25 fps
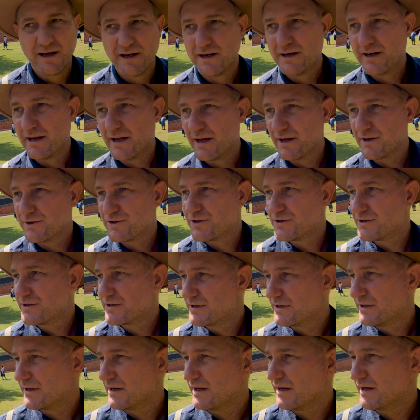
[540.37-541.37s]
Now, just
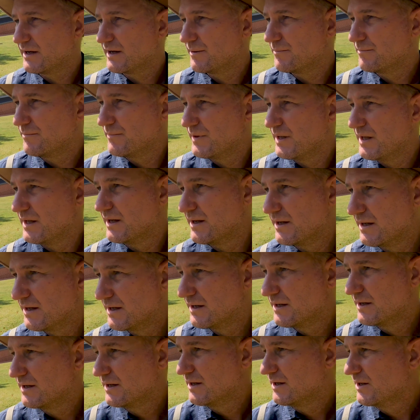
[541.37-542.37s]

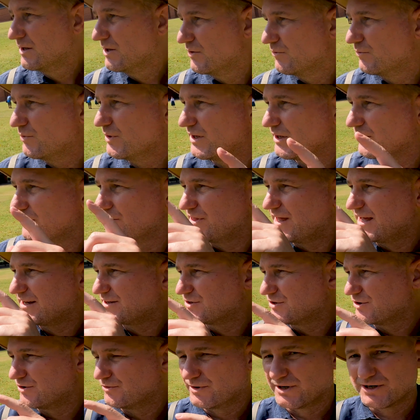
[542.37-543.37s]
we go that
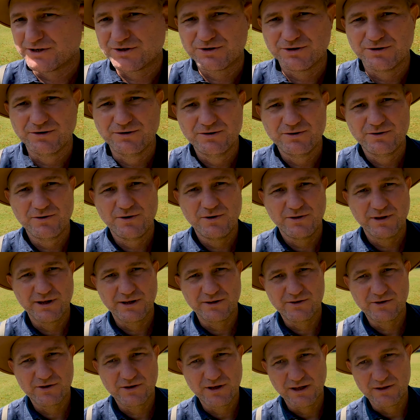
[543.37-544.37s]
direction,
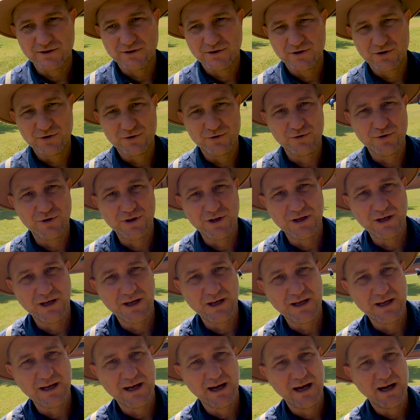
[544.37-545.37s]
that gets to
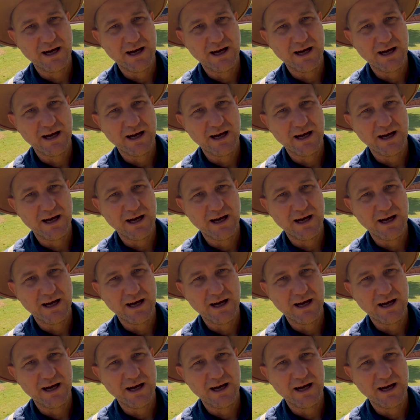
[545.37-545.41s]
the